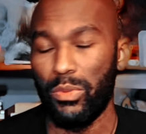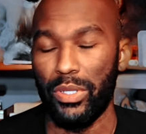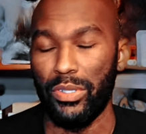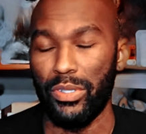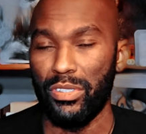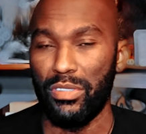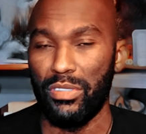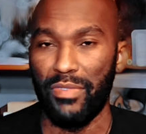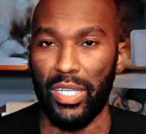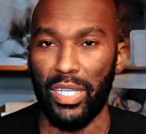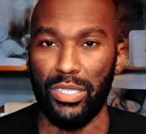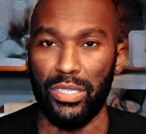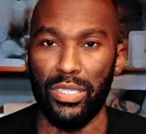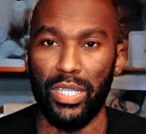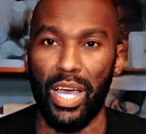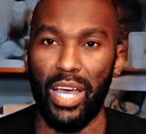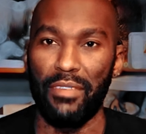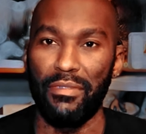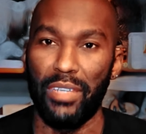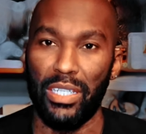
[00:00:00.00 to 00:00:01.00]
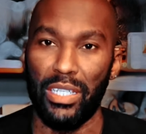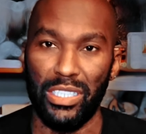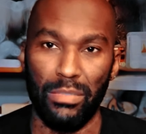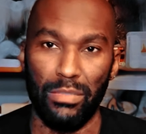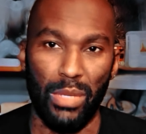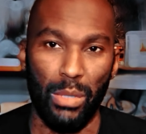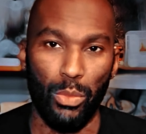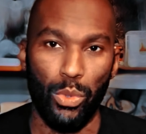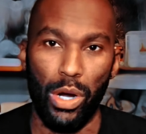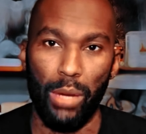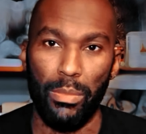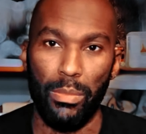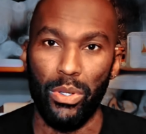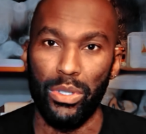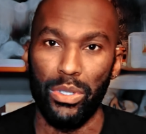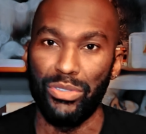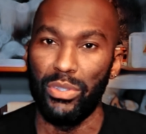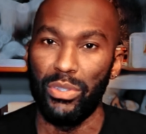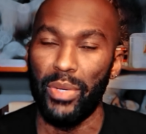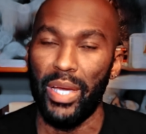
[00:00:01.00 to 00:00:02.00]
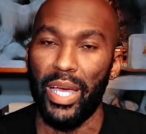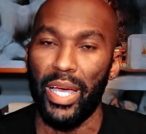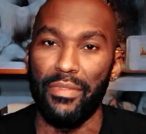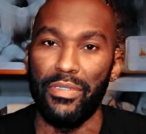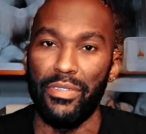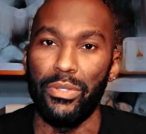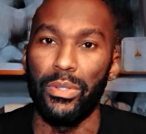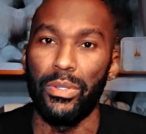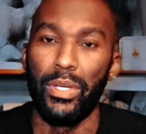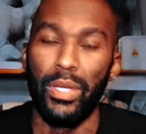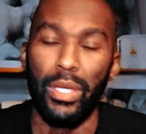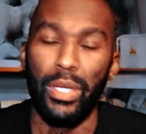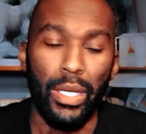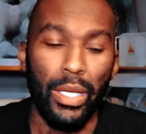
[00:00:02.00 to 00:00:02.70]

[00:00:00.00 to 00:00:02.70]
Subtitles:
whether it's fiction, nonfiction, memoir, poetry, what have you.